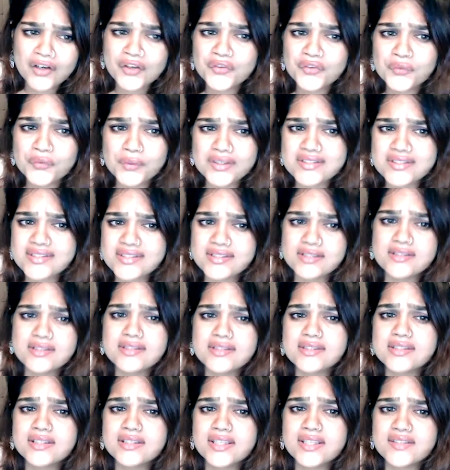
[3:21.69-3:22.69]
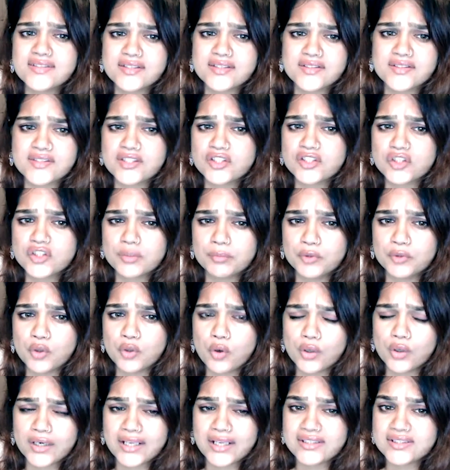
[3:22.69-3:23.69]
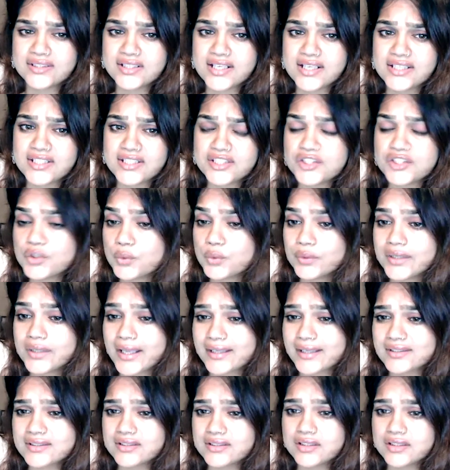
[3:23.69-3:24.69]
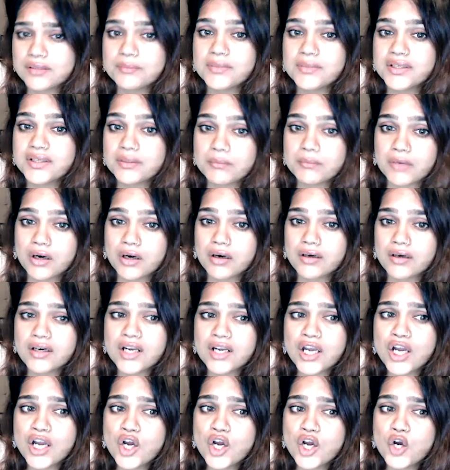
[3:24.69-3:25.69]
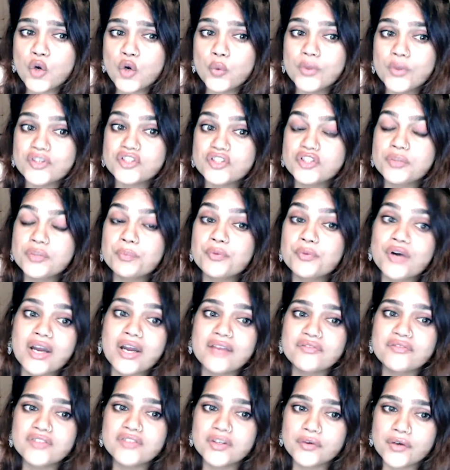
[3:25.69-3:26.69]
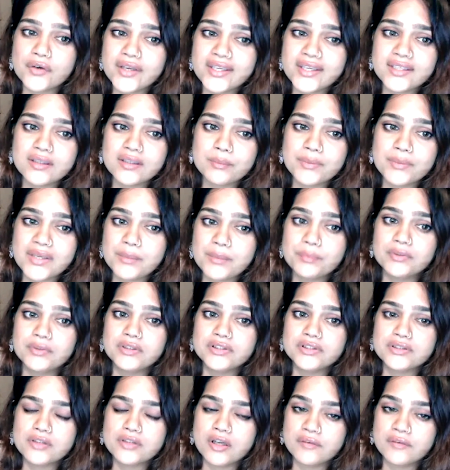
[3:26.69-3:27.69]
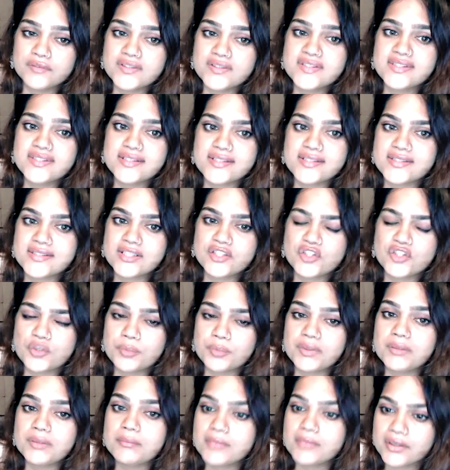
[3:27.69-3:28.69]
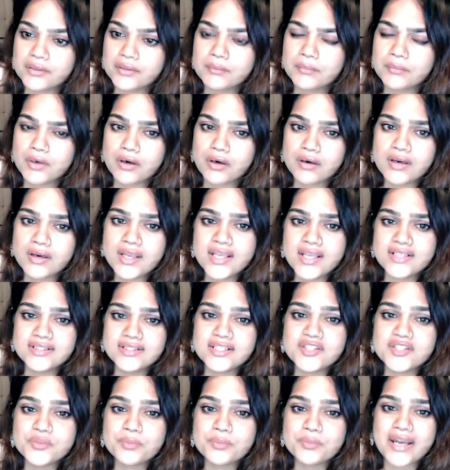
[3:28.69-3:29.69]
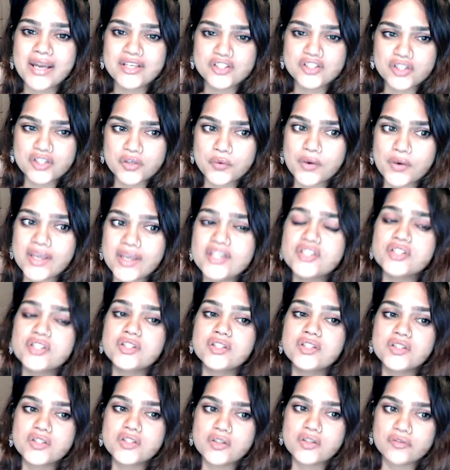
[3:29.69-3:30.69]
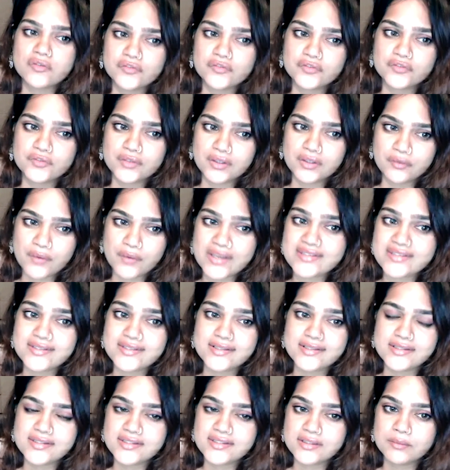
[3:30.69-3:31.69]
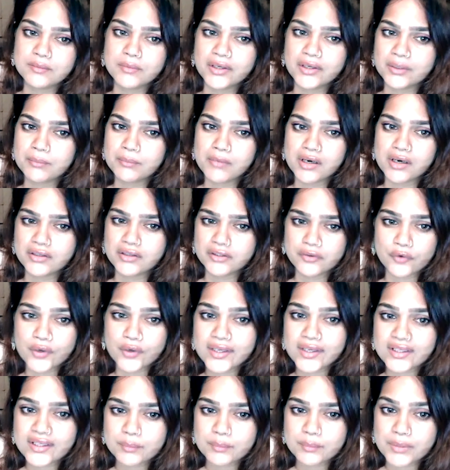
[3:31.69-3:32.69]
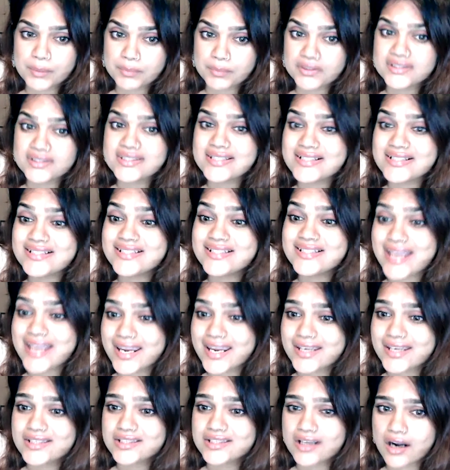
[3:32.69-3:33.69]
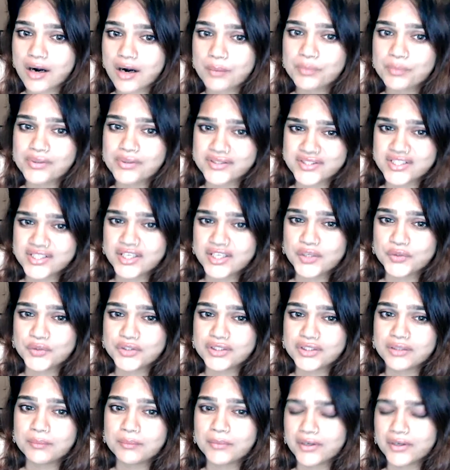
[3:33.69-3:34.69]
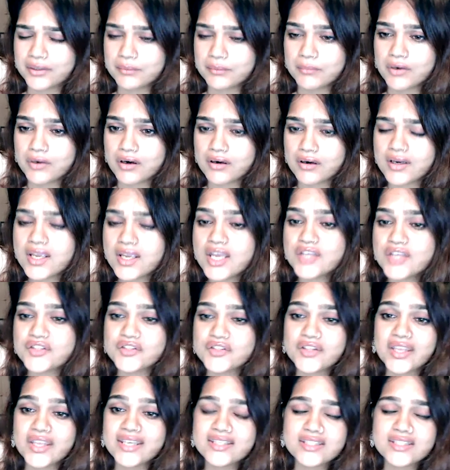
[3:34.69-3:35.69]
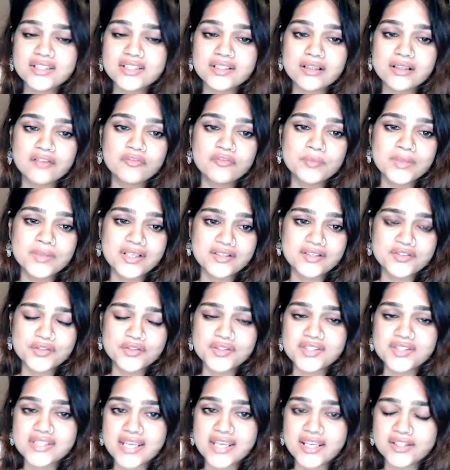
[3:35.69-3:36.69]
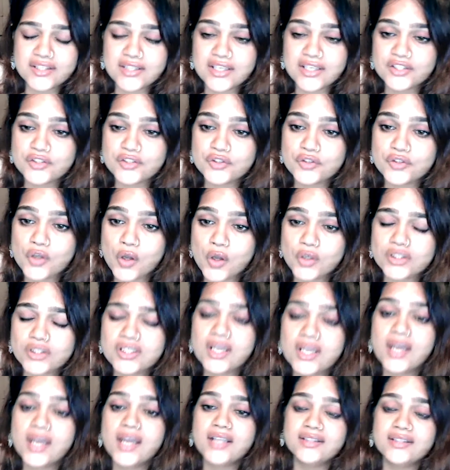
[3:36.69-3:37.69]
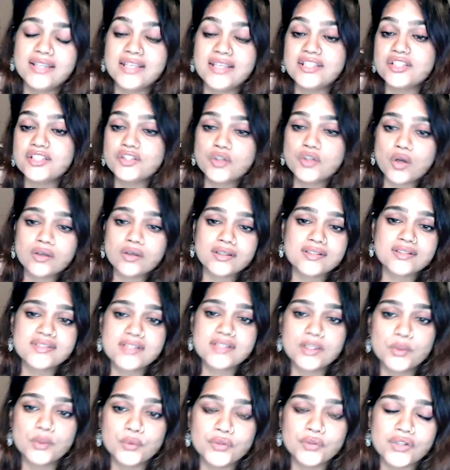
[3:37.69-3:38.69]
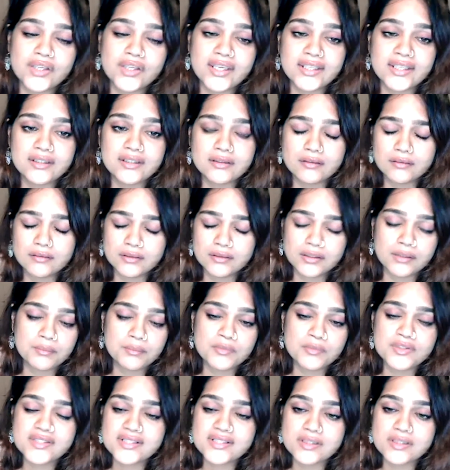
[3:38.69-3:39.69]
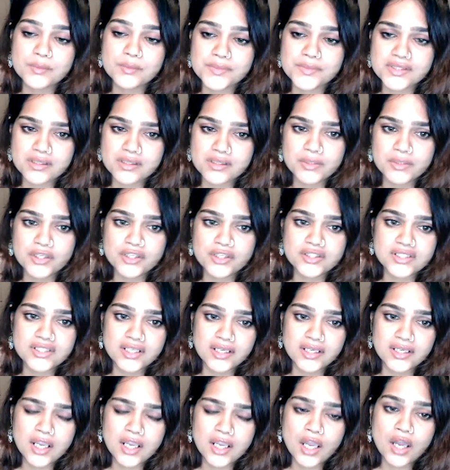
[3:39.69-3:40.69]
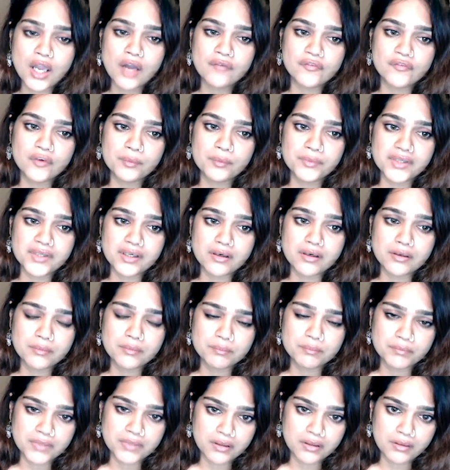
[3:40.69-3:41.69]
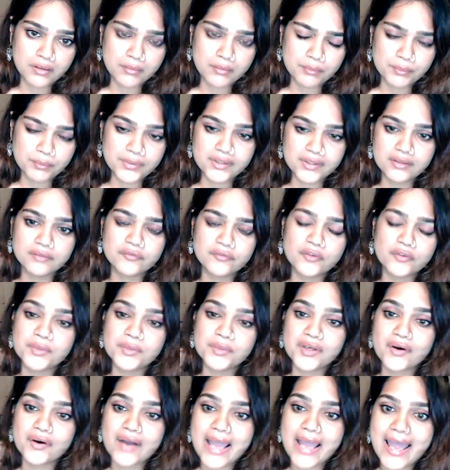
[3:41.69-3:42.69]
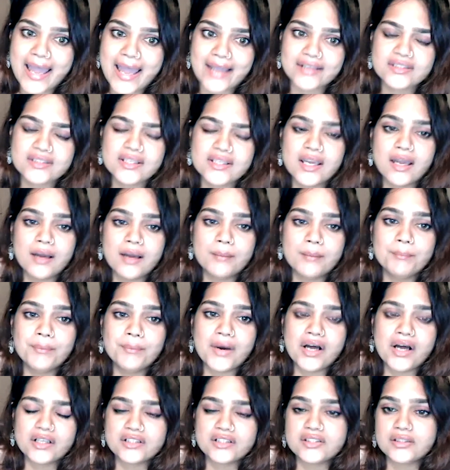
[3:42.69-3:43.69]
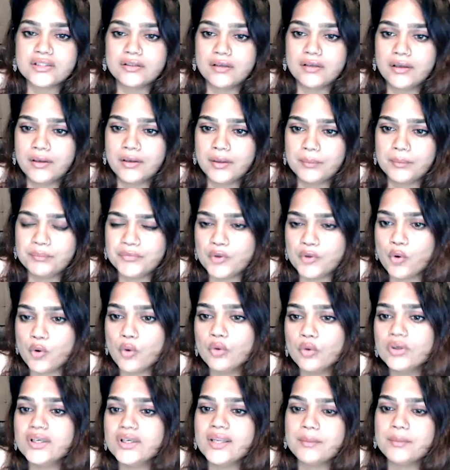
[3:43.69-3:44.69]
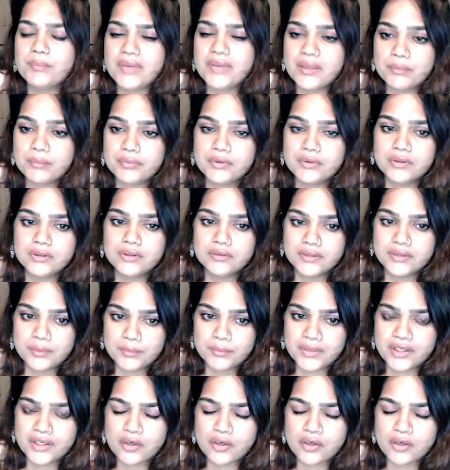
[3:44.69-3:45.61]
Another instance in the citizenship law, 1982, enacted in Myanmar, which deprived the Rohingya people of the citizenship in Myanmar. Despite generations of residents in Myanmar, the Rohingya people to date are persecuted in Myanmar. The Indian government has to say they did not exclude the Muslim community from their will, from their act, but only people, the